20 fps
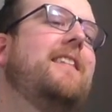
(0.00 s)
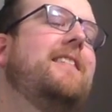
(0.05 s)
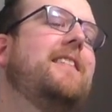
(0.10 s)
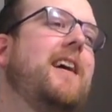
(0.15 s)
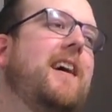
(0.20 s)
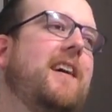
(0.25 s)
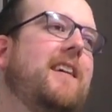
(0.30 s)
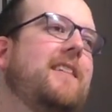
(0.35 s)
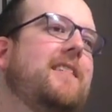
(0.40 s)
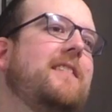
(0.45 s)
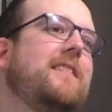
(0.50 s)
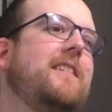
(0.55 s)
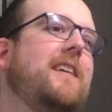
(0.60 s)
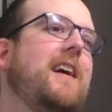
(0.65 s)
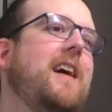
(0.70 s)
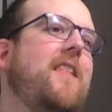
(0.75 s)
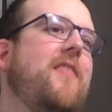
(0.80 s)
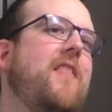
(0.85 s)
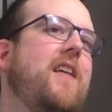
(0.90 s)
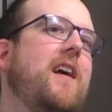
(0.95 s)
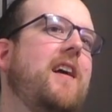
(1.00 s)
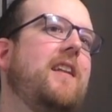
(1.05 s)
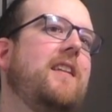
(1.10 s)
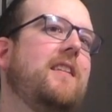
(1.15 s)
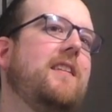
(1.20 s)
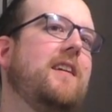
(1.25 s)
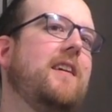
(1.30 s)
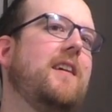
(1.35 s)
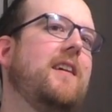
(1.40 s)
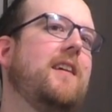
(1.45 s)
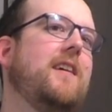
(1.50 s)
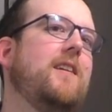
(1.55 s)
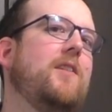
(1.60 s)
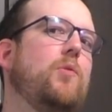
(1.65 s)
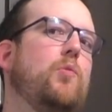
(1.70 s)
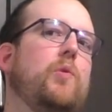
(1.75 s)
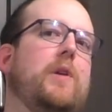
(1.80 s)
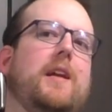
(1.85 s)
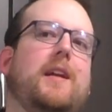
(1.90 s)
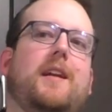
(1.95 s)
Yeah. And then
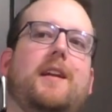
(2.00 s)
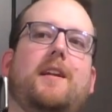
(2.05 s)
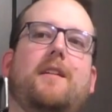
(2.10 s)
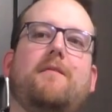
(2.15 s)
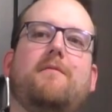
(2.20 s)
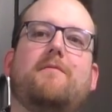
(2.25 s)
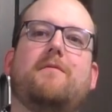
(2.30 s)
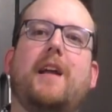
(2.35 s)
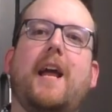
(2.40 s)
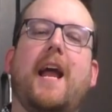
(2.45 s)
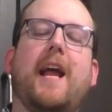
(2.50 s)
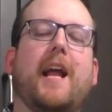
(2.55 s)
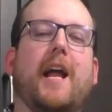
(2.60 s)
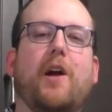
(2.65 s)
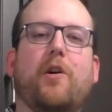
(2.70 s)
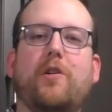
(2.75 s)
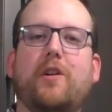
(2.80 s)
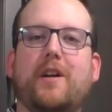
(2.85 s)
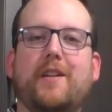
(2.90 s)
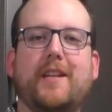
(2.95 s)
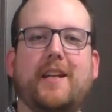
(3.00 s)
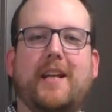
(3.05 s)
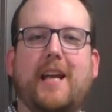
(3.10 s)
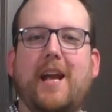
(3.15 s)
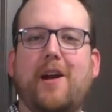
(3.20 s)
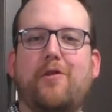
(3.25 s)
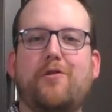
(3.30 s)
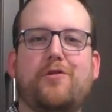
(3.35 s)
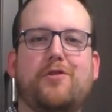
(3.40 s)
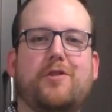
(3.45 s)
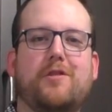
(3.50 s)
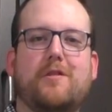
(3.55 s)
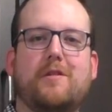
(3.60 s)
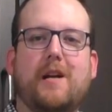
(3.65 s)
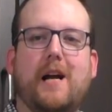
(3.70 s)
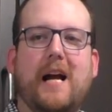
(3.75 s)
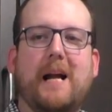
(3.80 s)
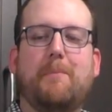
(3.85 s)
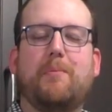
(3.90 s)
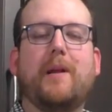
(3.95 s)
we hang out on the couch.
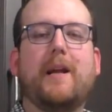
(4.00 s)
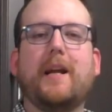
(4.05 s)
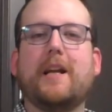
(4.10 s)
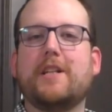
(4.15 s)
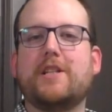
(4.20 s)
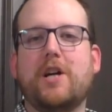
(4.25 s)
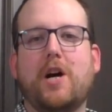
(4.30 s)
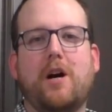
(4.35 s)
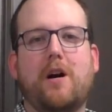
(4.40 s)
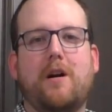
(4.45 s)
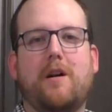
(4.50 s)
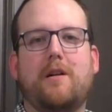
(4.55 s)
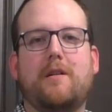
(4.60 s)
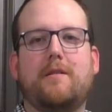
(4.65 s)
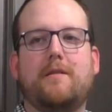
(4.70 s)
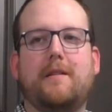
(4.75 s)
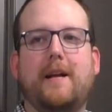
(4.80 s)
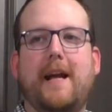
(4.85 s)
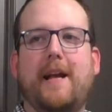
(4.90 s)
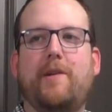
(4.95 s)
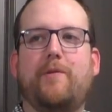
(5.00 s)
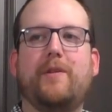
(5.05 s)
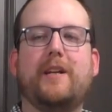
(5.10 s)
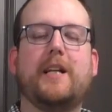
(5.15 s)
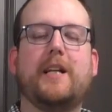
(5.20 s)
I play guitar. Henry